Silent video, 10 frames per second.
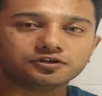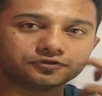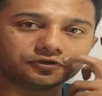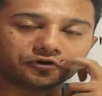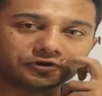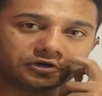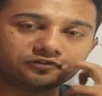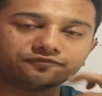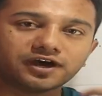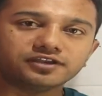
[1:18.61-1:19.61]
So in order
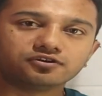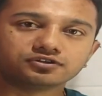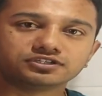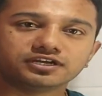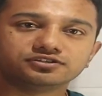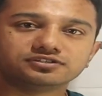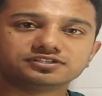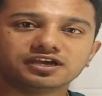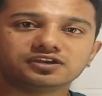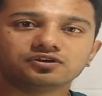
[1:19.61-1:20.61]
to find the oxidation
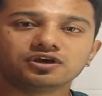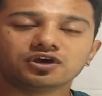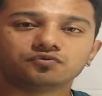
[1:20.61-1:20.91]
state,